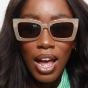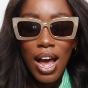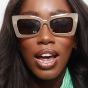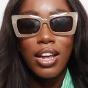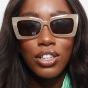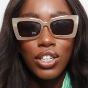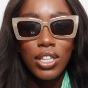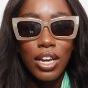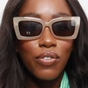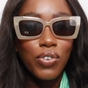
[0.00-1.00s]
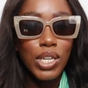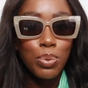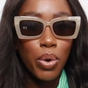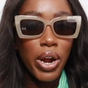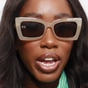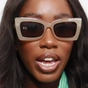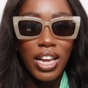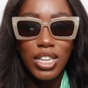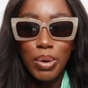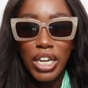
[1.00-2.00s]
And I just think for spring
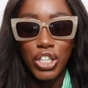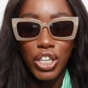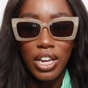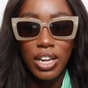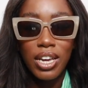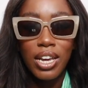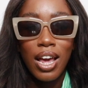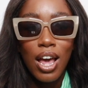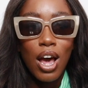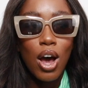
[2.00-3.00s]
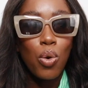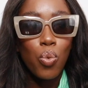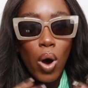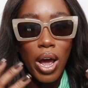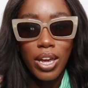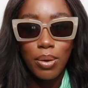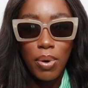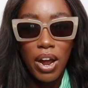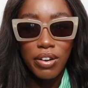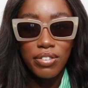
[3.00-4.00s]
especially, a white
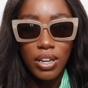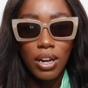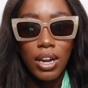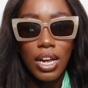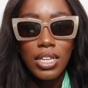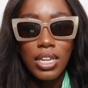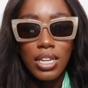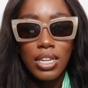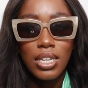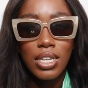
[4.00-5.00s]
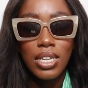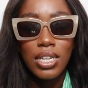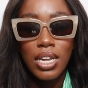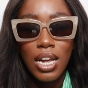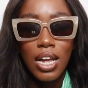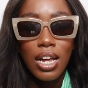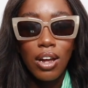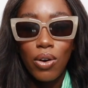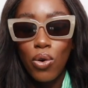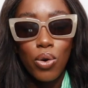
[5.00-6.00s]
pair of sunglasses
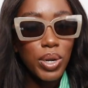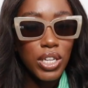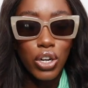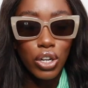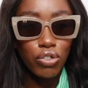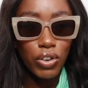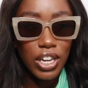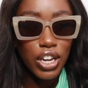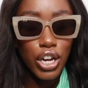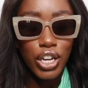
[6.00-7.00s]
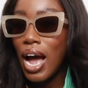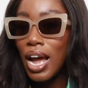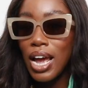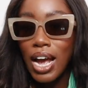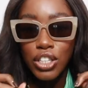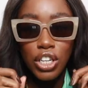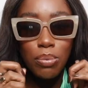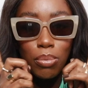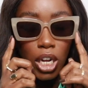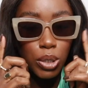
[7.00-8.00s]
always looks really good. I actually
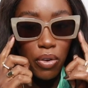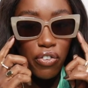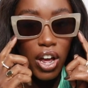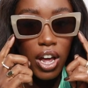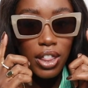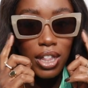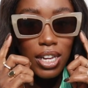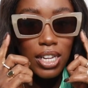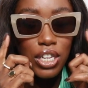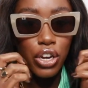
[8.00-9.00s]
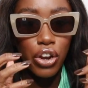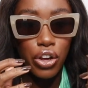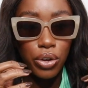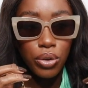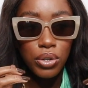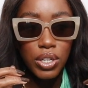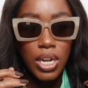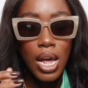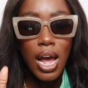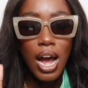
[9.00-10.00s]
much prefer that these are nude
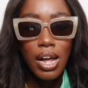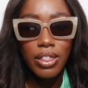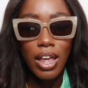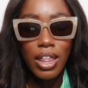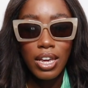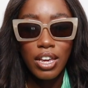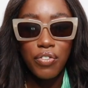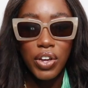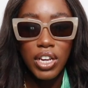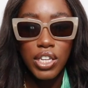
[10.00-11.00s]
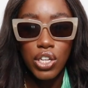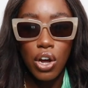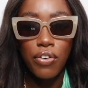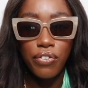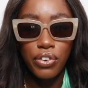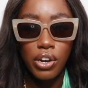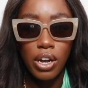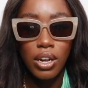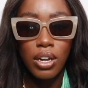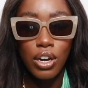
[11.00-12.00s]
and that they're giving a
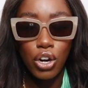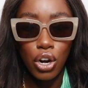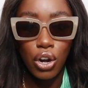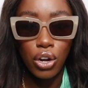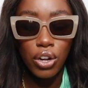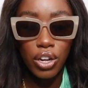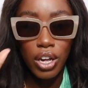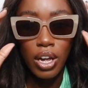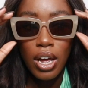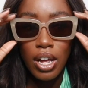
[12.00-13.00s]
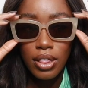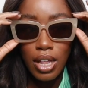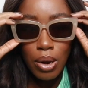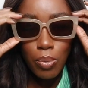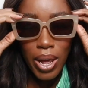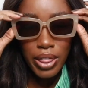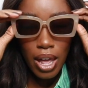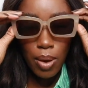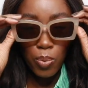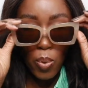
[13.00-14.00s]
softer look than when
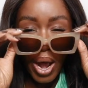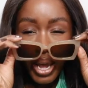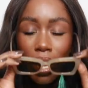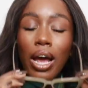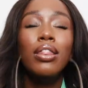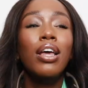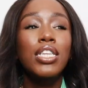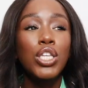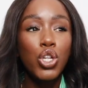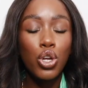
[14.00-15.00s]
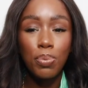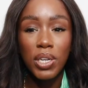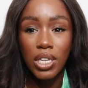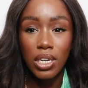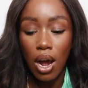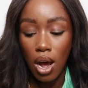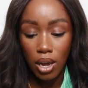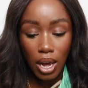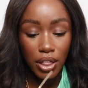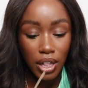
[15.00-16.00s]
they're white and they're super
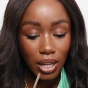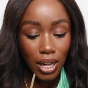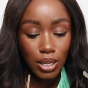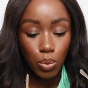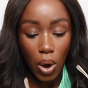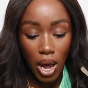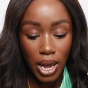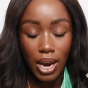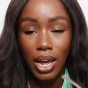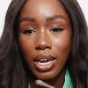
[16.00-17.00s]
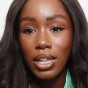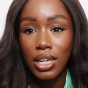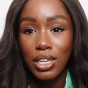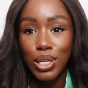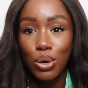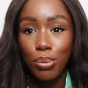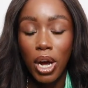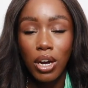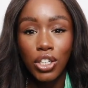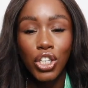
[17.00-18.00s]
stark. I think that's why I like these so
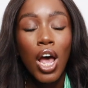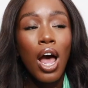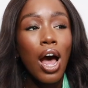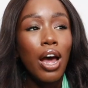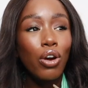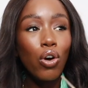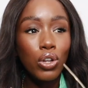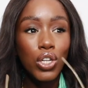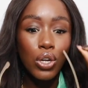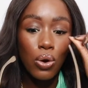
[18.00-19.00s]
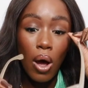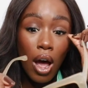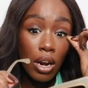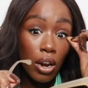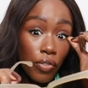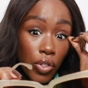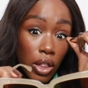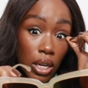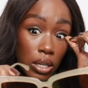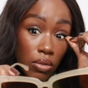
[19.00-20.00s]
much. And also, I love that
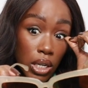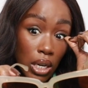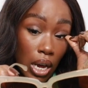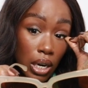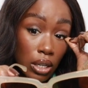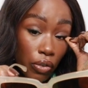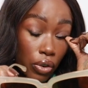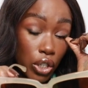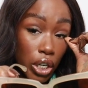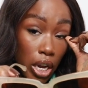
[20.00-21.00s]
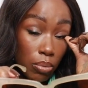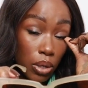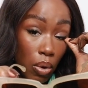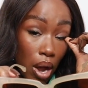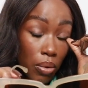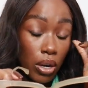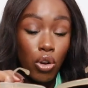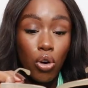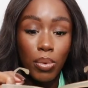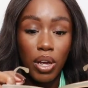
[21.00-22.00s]
these are a slightly different shape to what I would
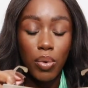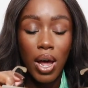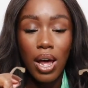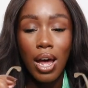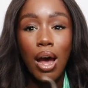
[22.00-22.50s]
normally wear.